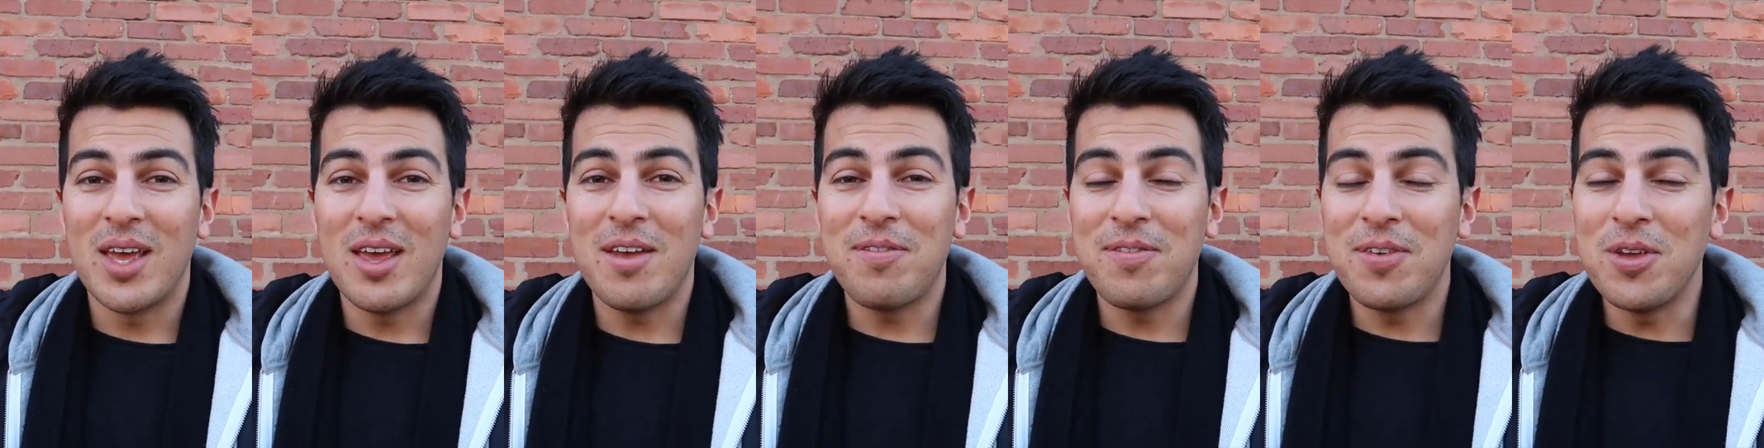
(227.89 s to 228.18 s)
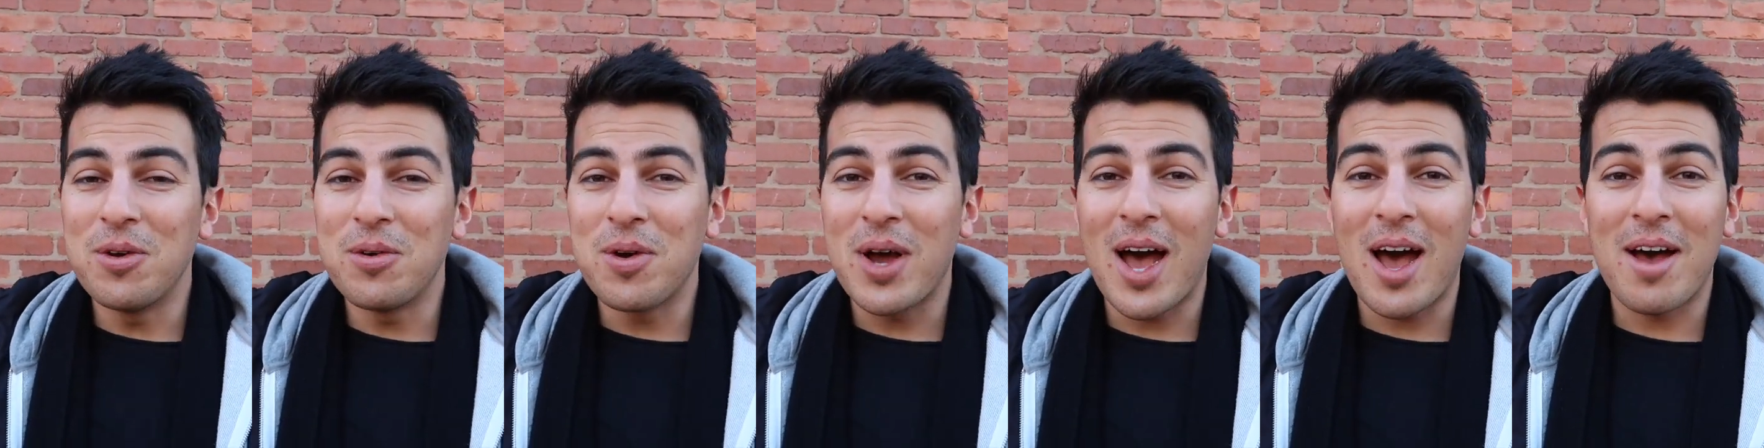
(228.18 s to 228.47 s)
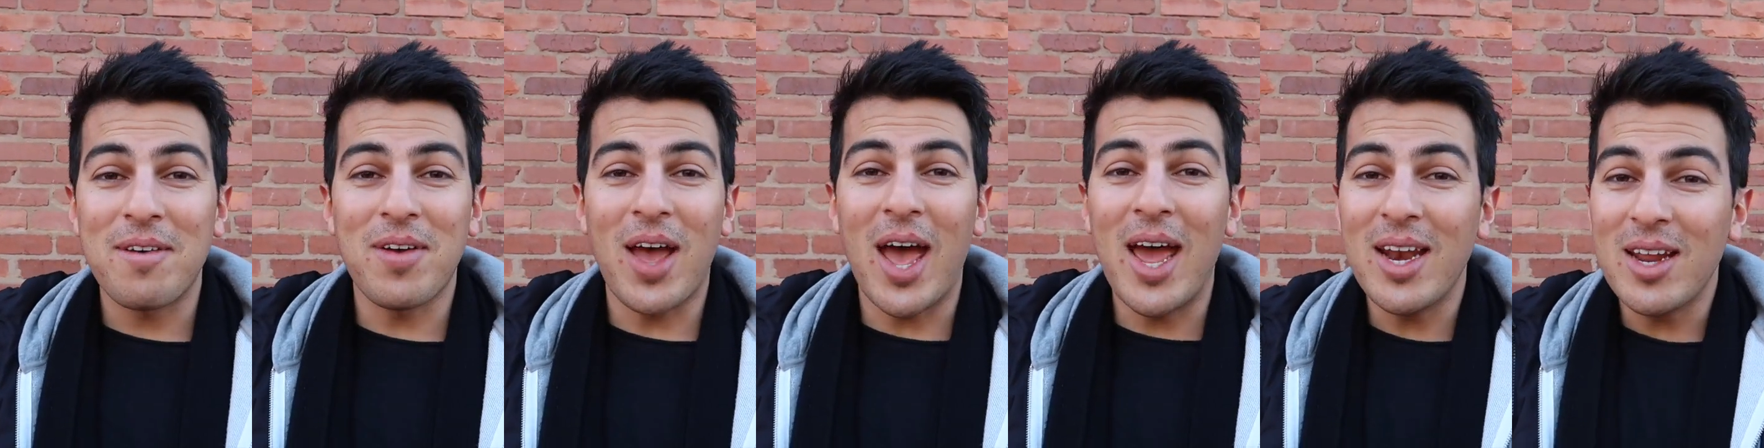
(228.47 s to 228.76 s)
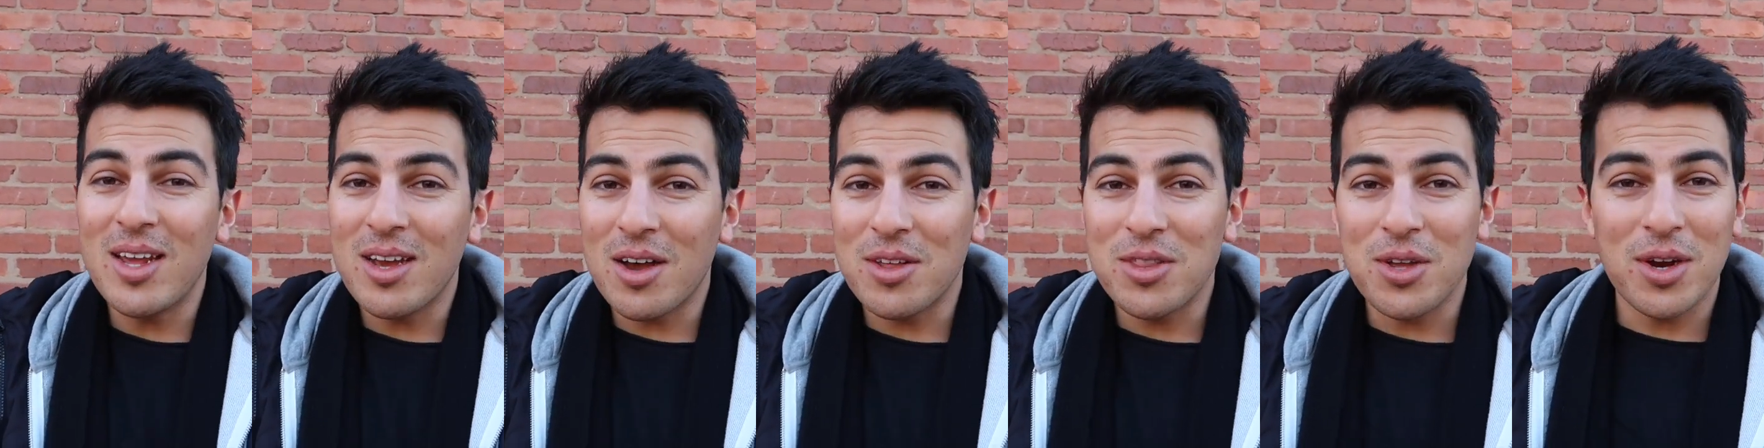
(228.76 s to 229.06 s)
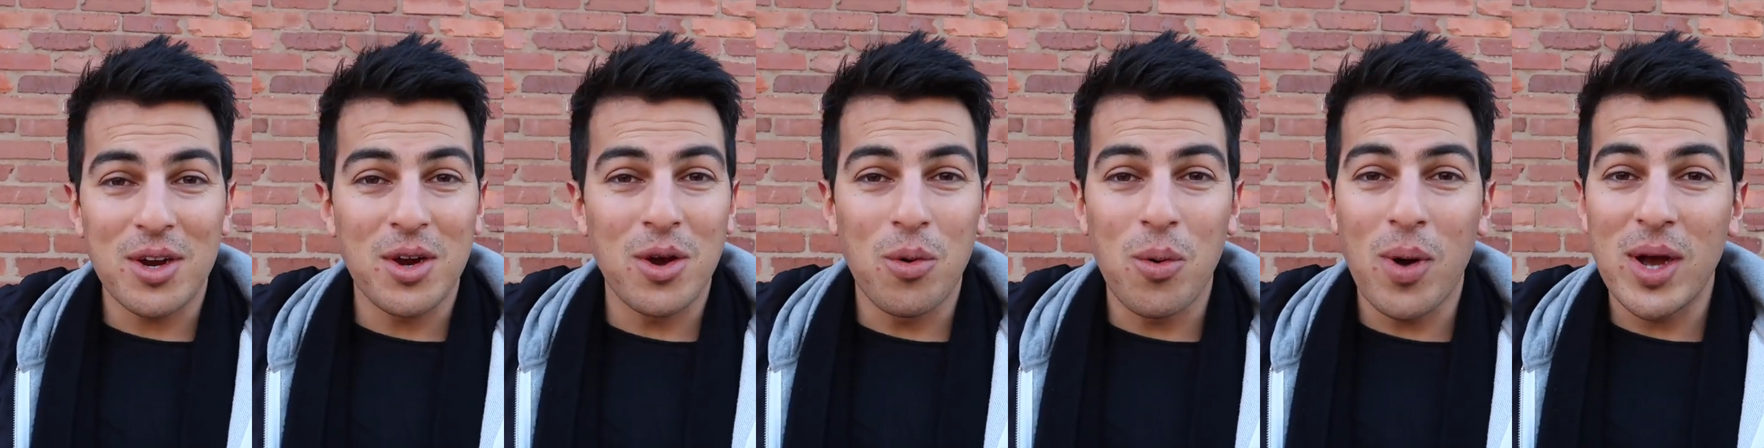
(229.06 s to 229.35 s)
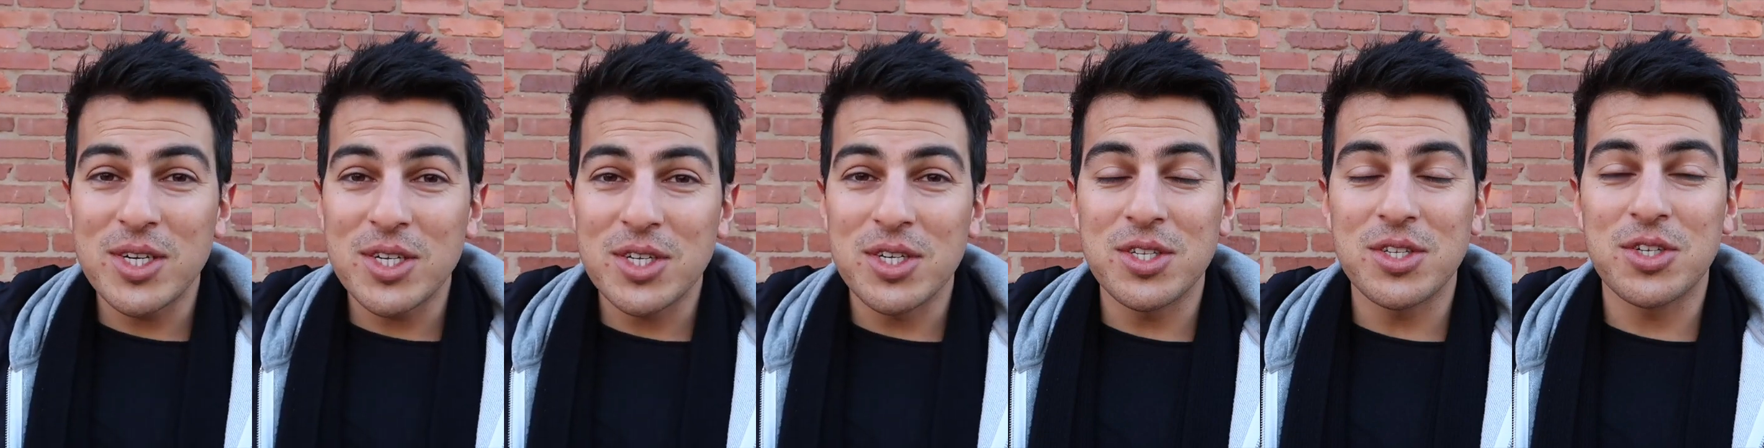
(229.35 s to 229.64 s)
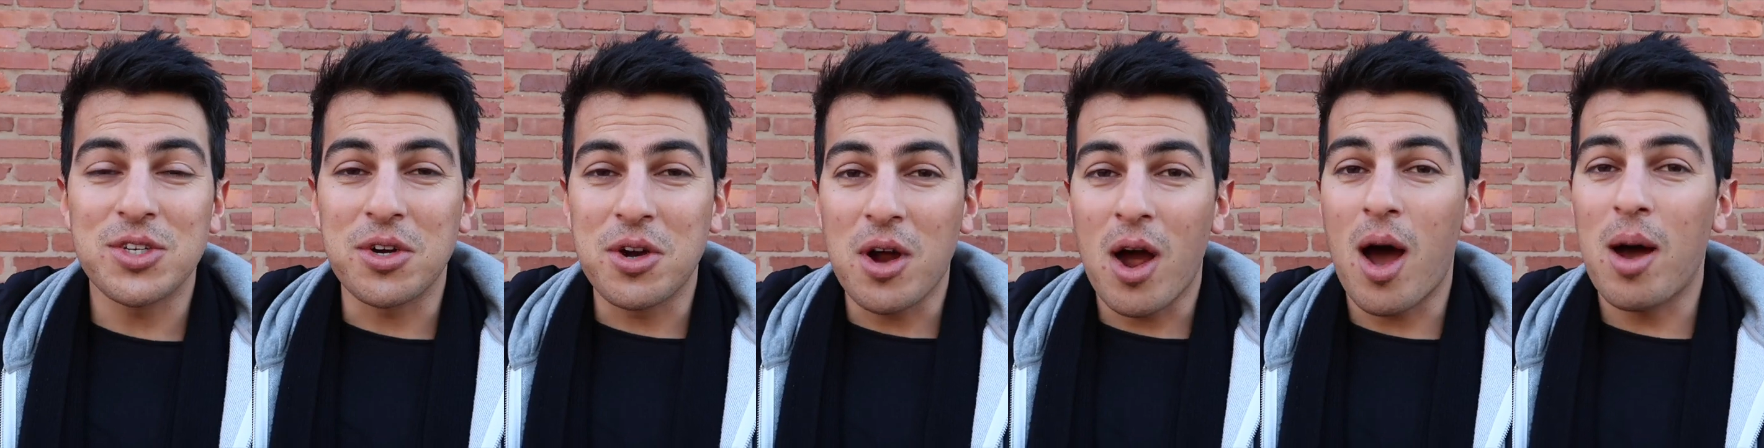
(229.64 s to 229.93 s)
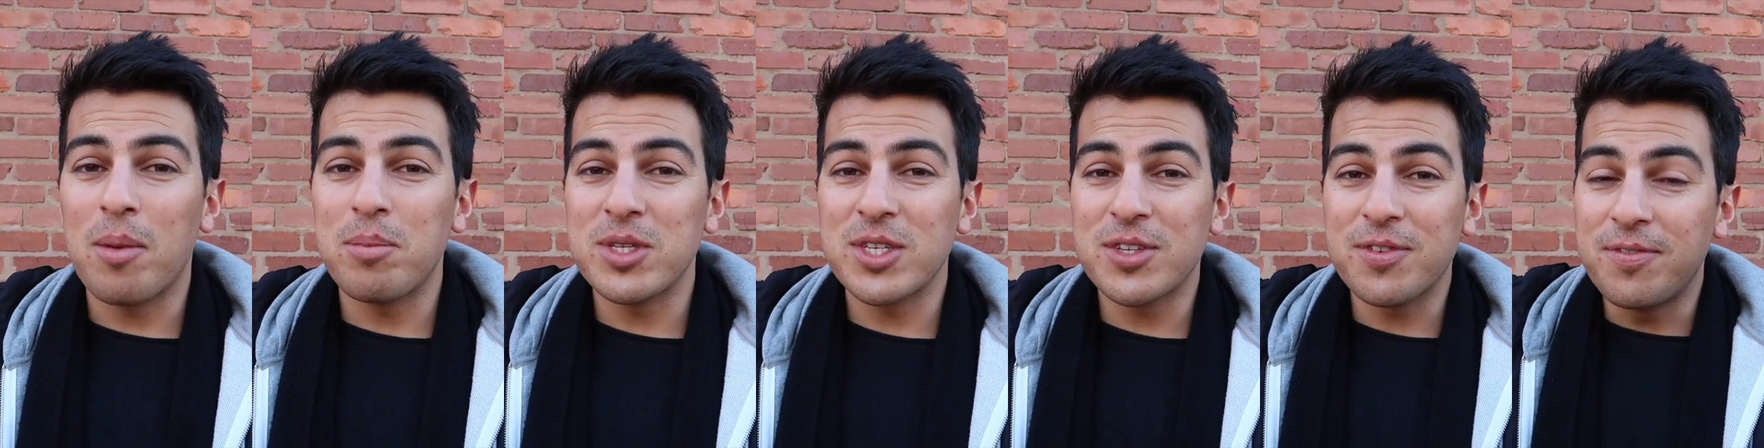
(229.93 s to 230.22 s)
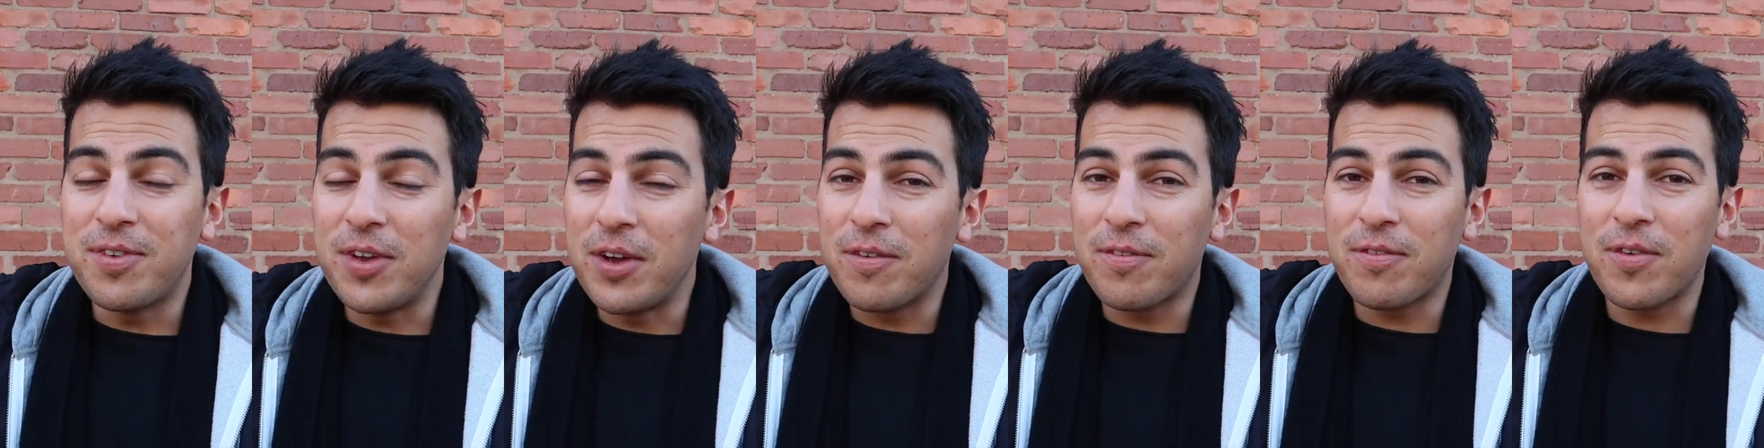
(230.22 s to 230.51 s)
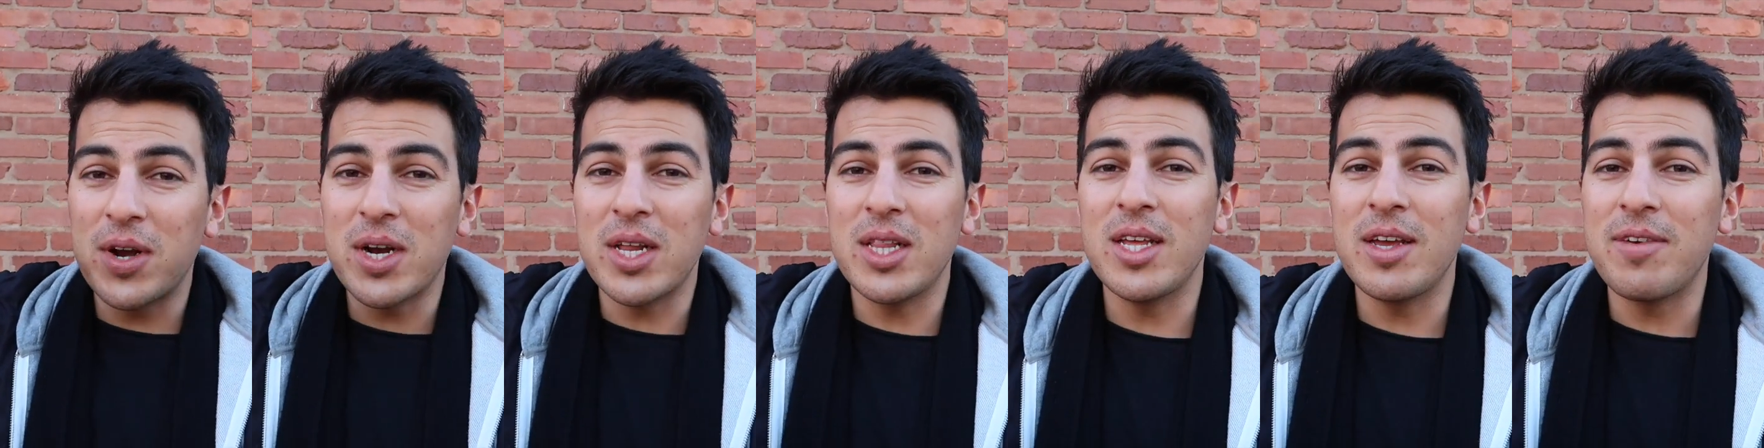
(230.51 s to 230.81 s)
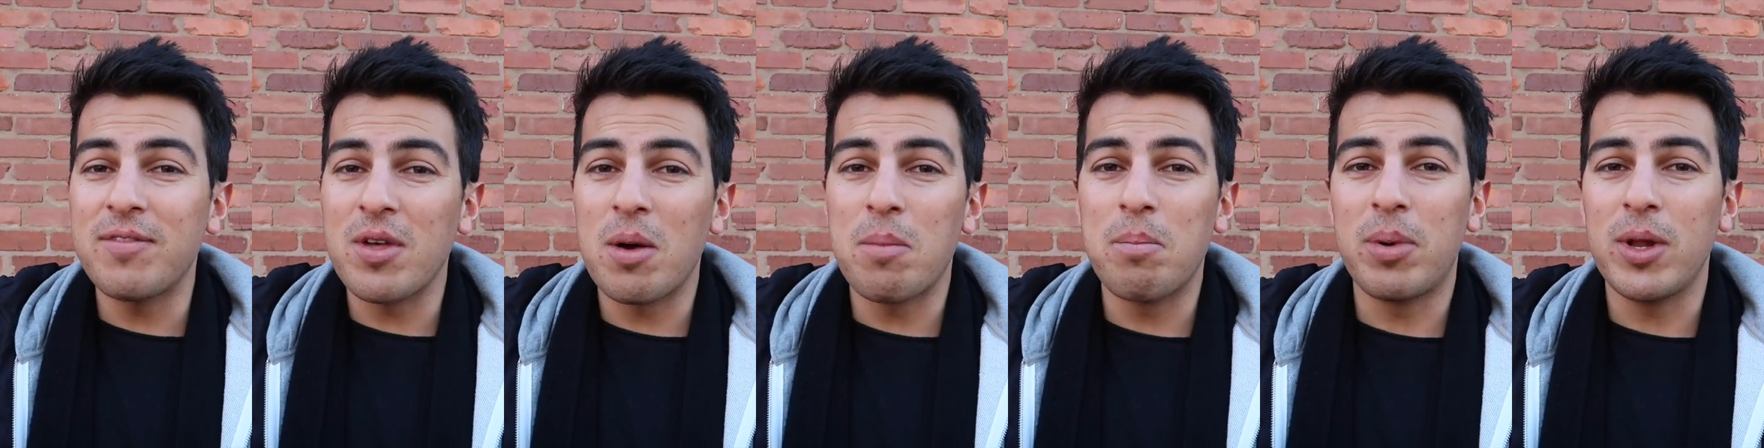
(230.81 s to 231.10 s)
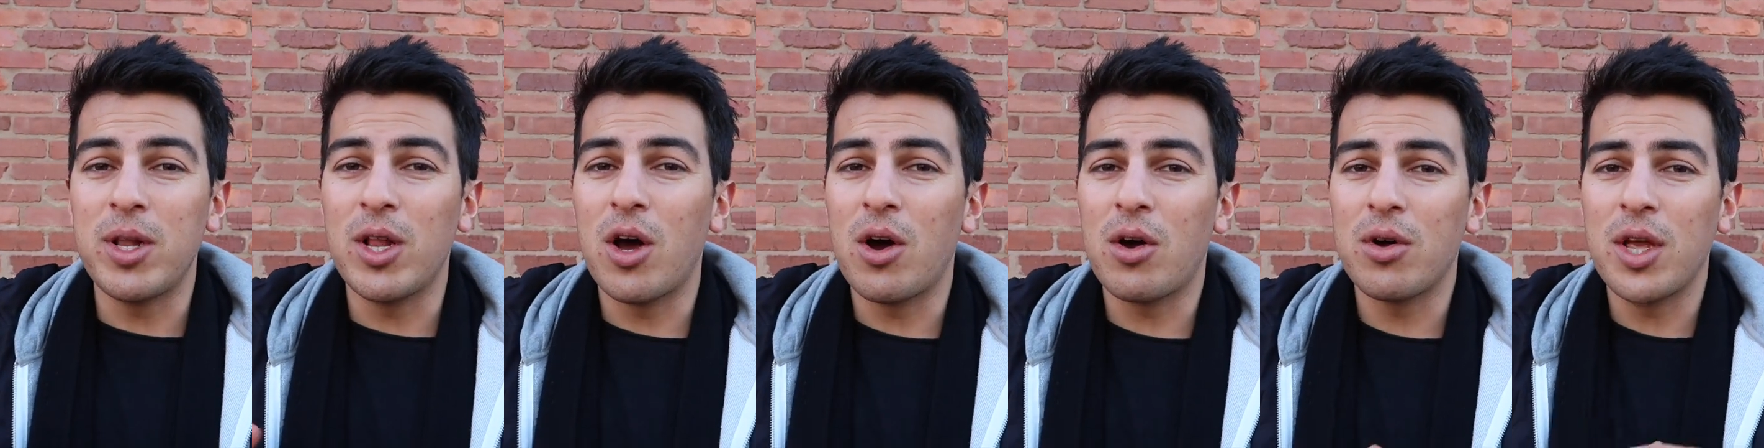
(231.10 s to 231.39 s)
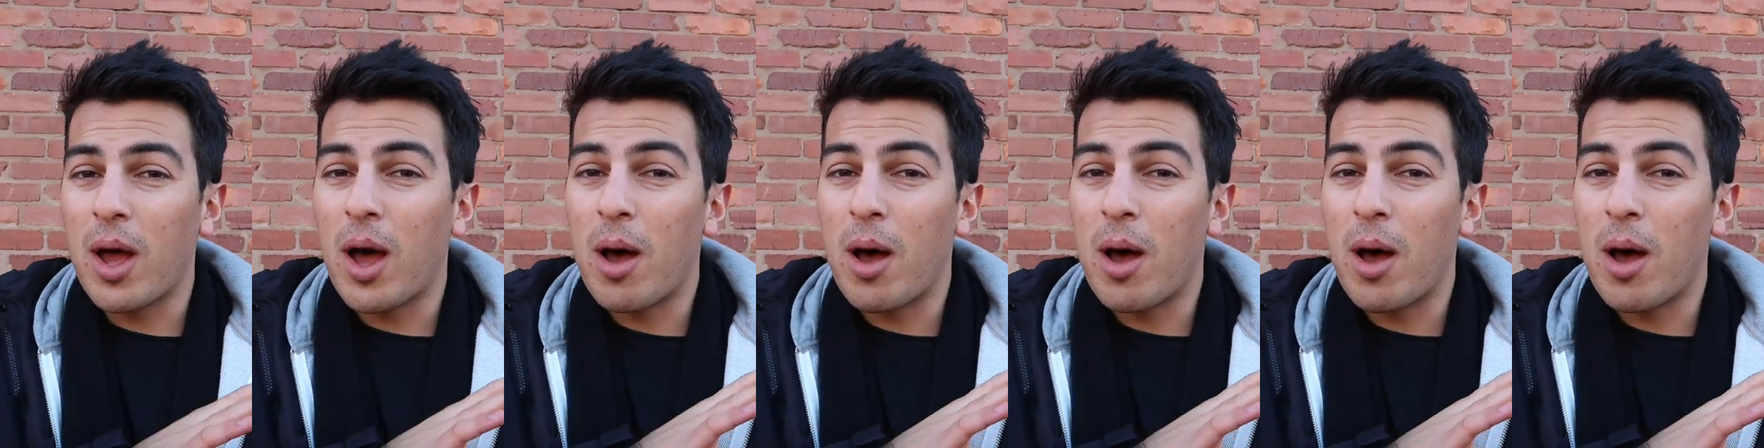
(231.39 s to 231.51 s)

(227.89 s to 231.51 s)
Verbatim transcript: If you have any other questions or comments, feel free to leave them below.